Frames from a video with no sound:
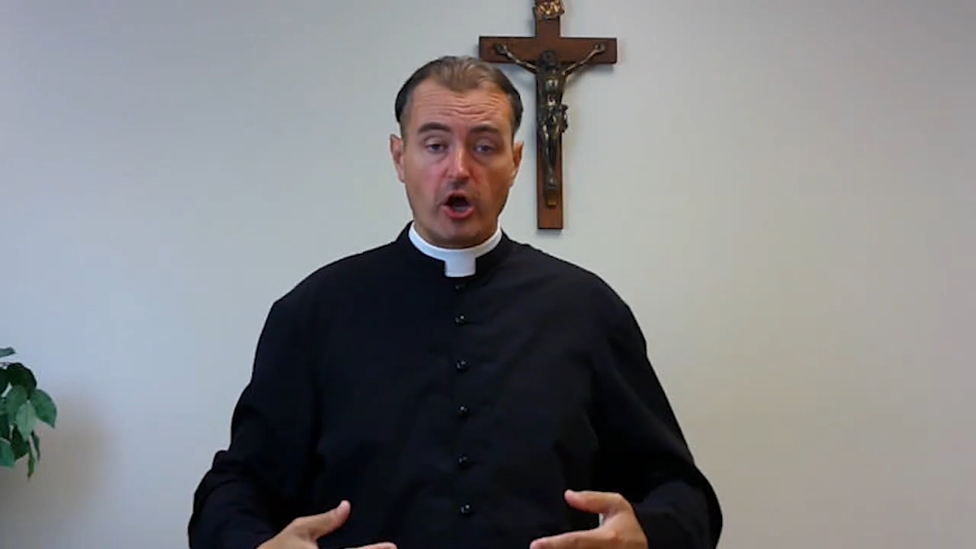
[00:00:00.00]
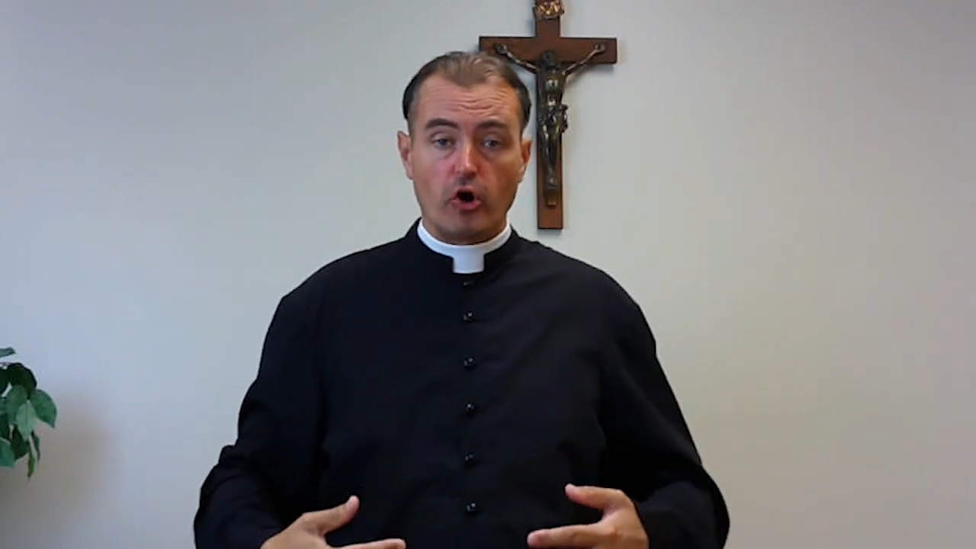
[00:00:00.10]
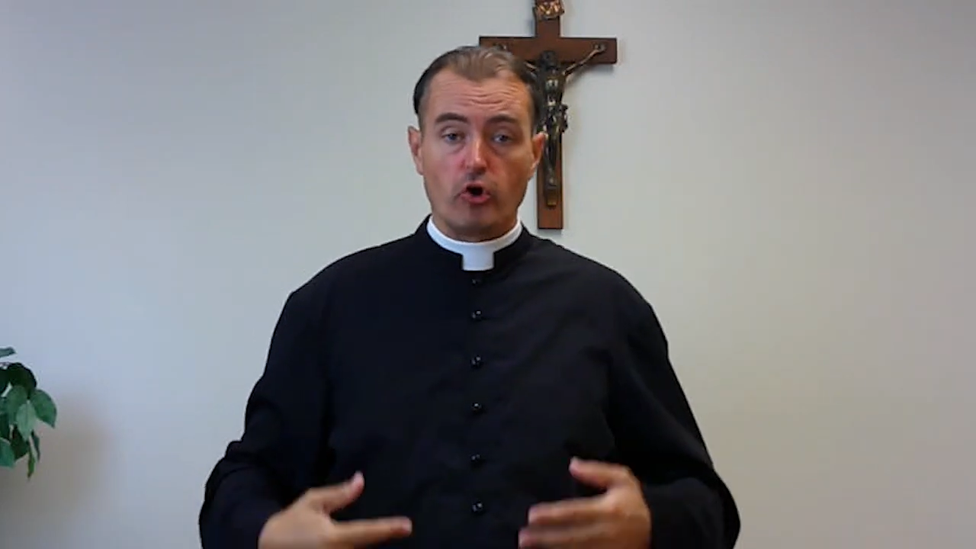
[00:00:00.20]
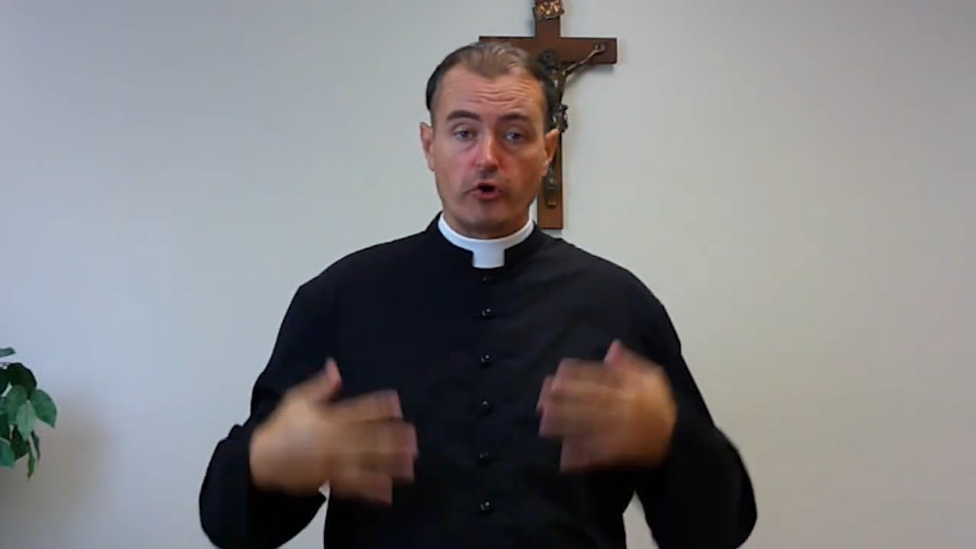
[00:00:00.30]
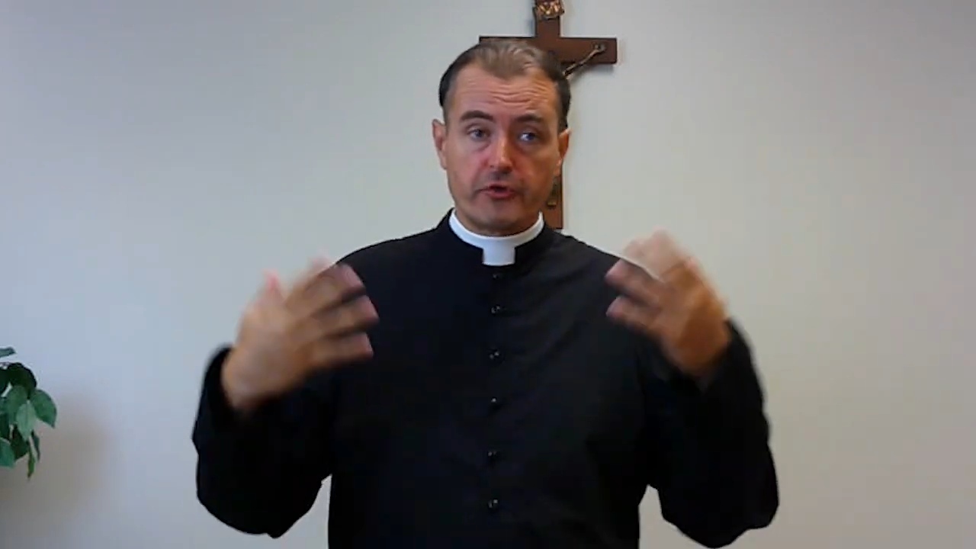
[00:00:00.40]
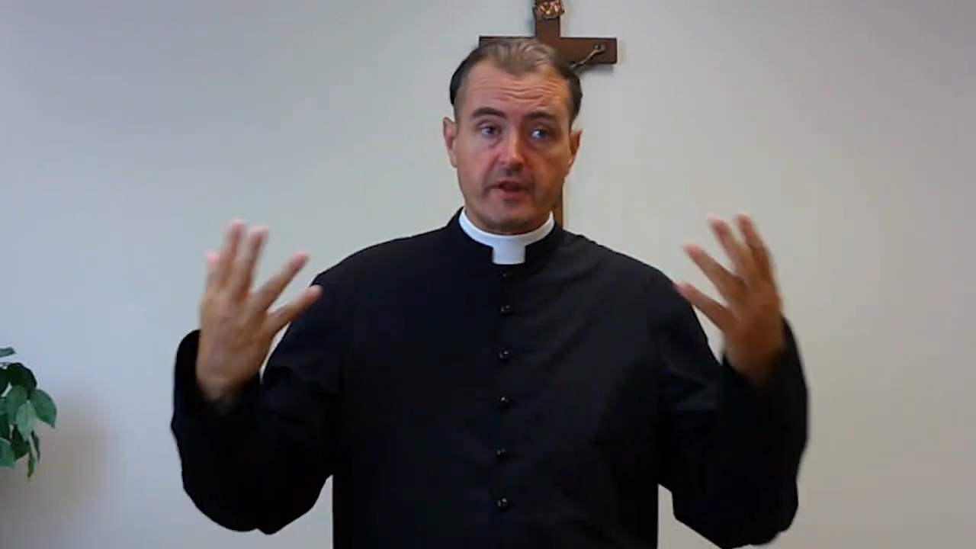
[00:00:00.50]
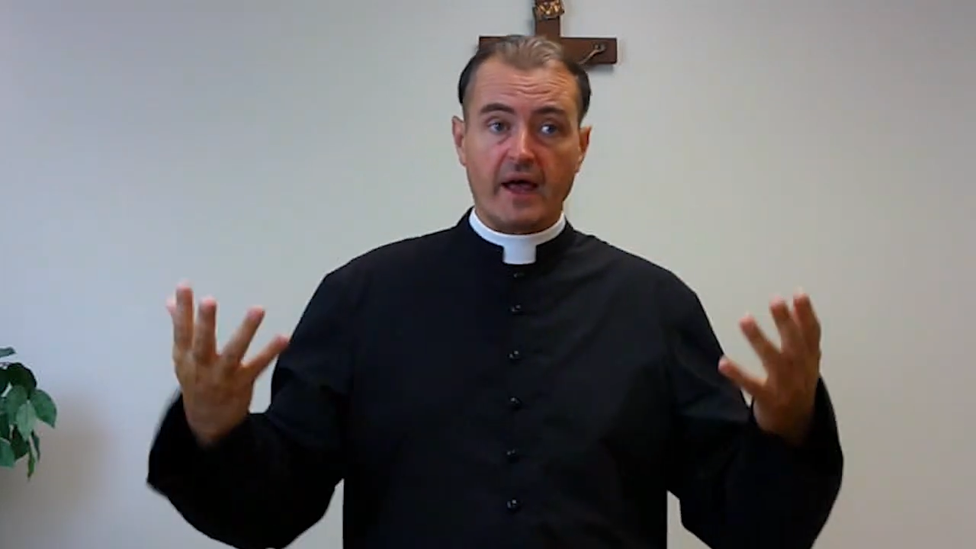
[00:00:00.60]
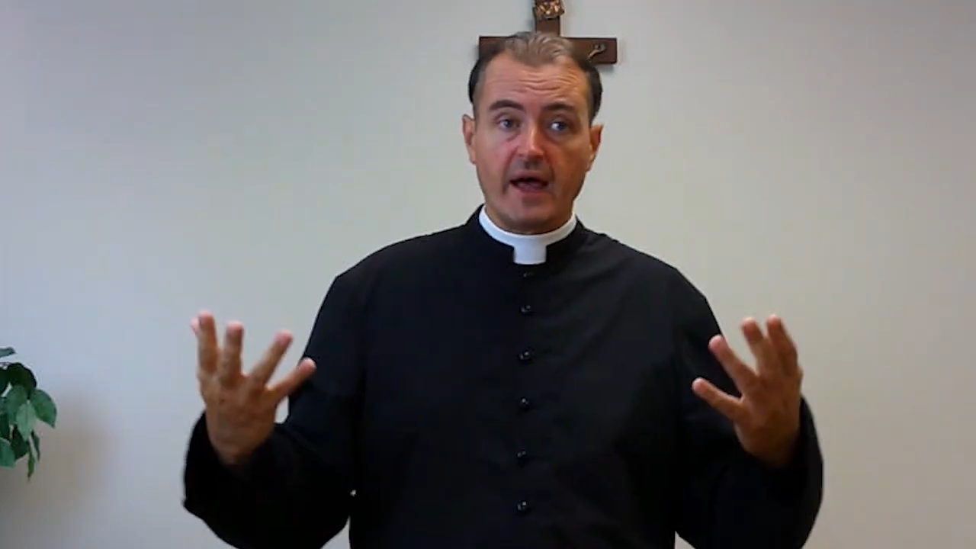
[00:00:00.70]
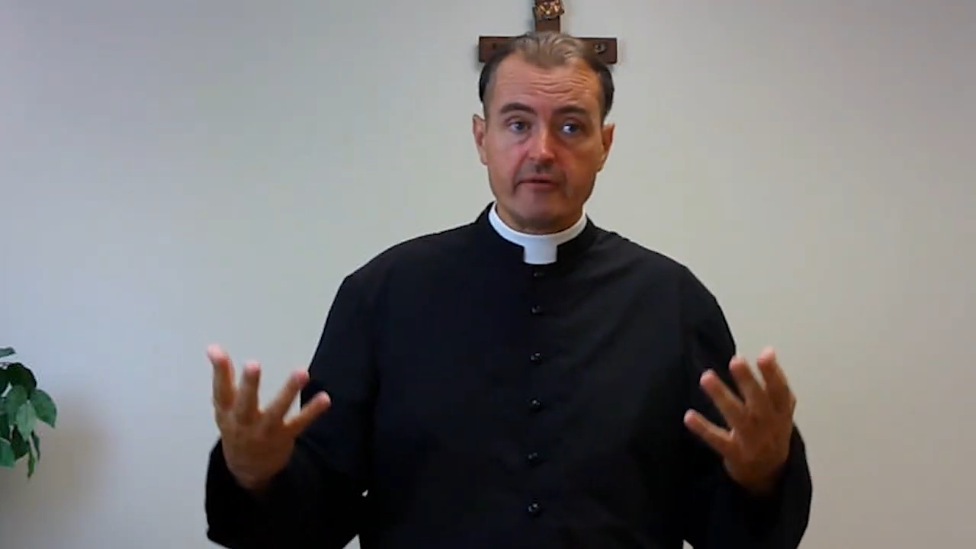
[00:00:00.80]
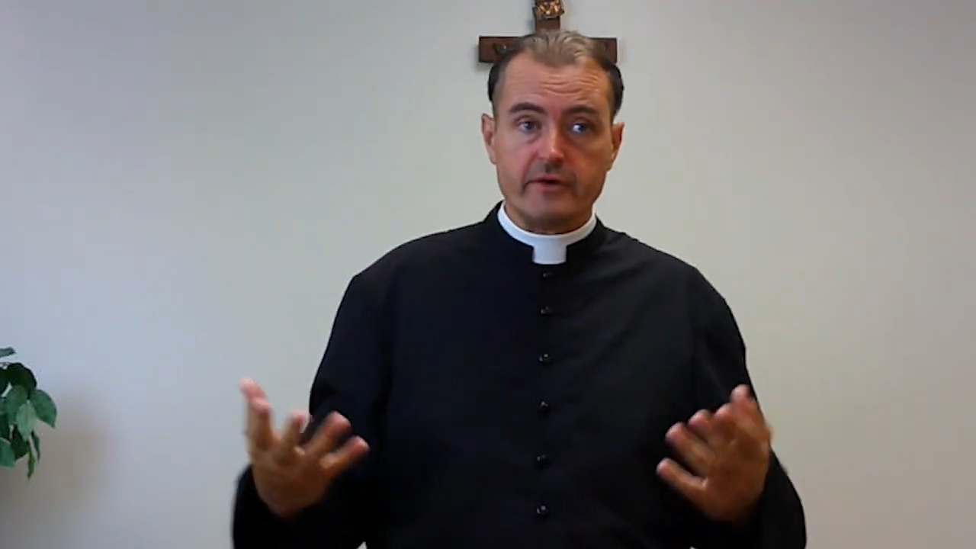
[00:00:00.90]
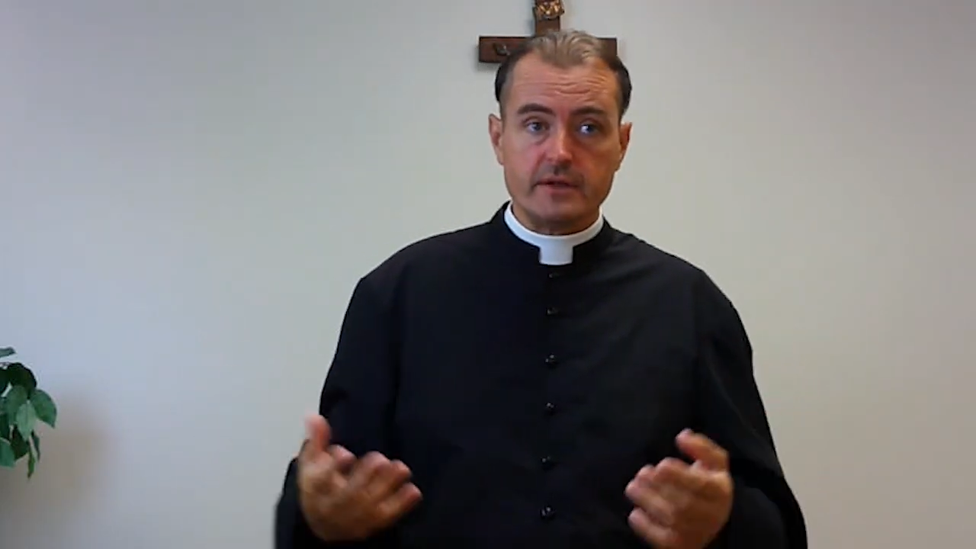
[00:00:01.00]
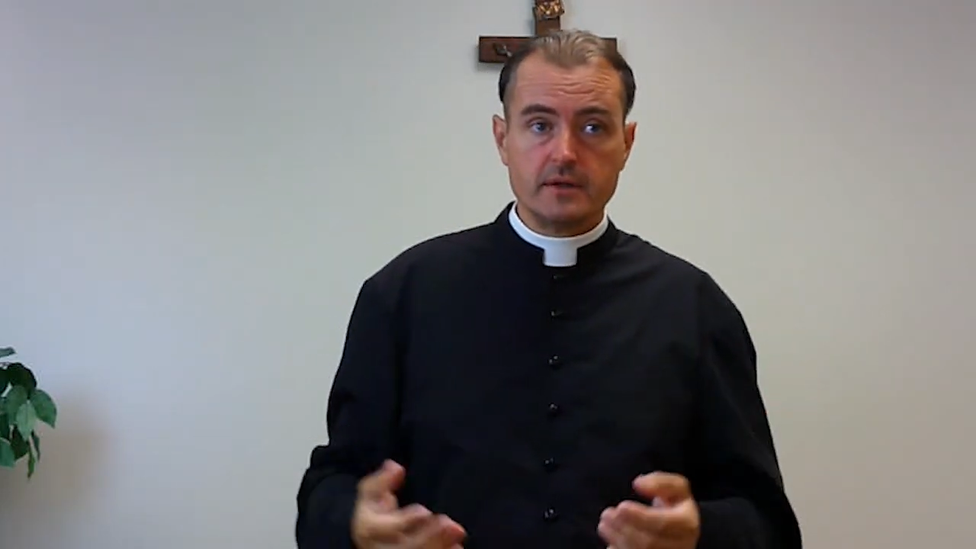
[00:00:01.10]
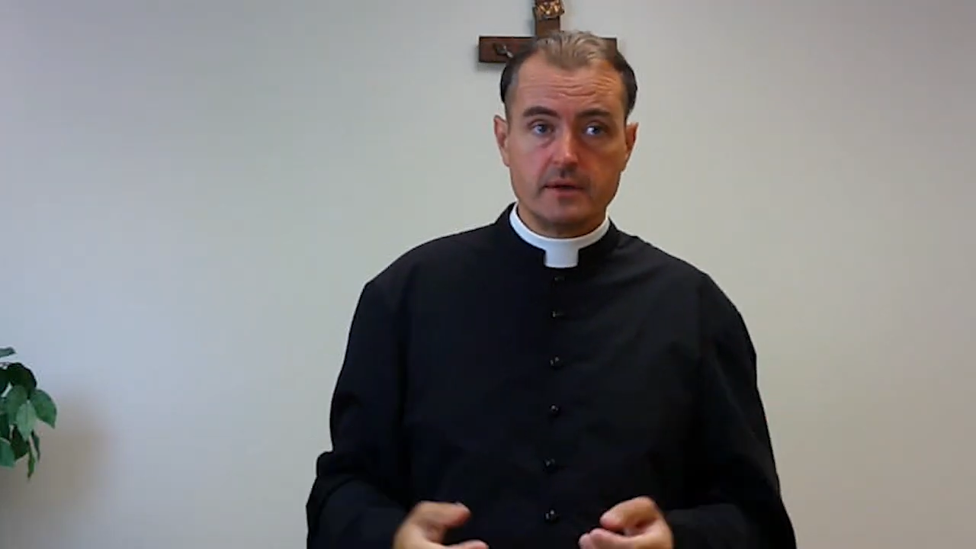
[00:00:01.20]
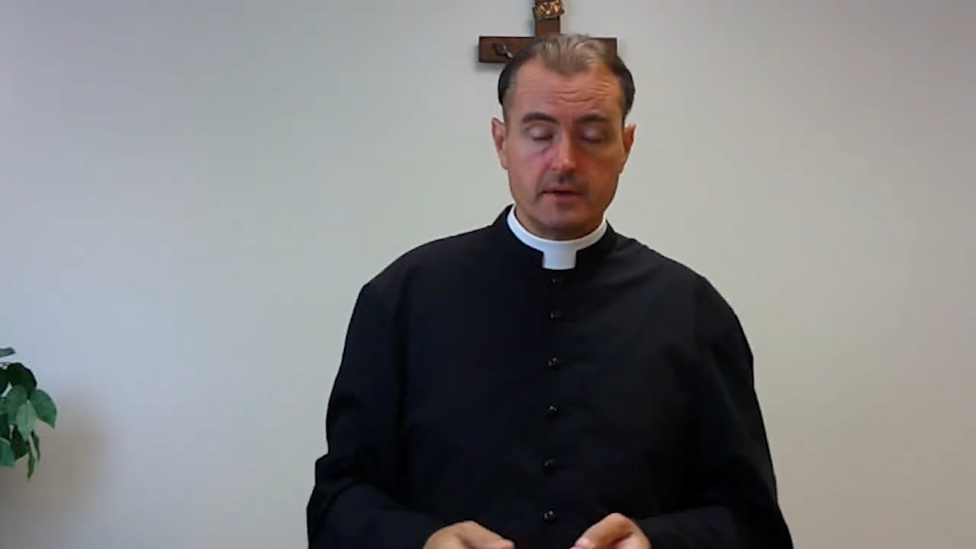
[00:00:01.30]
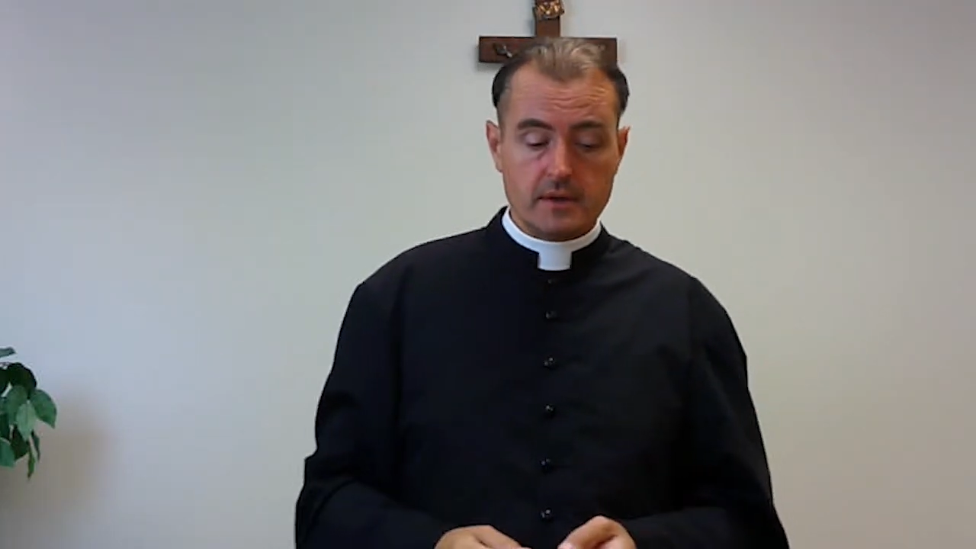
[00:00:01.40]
earth to heaven.